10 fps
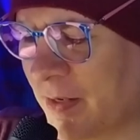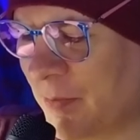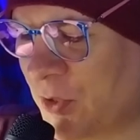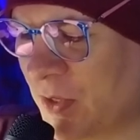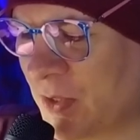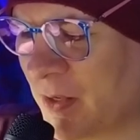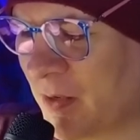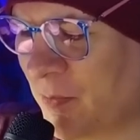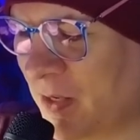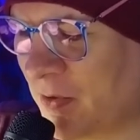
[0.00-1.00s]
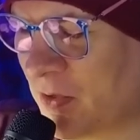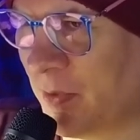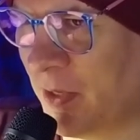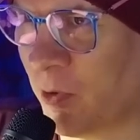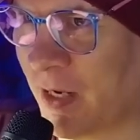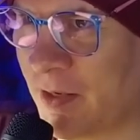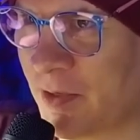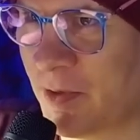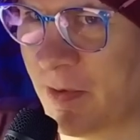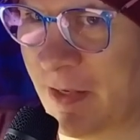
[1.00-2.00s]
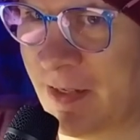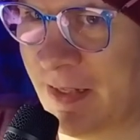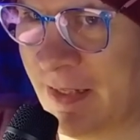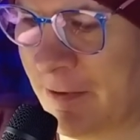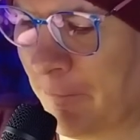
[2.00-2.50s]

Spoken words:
Shizuka mean to be quiet or something like that?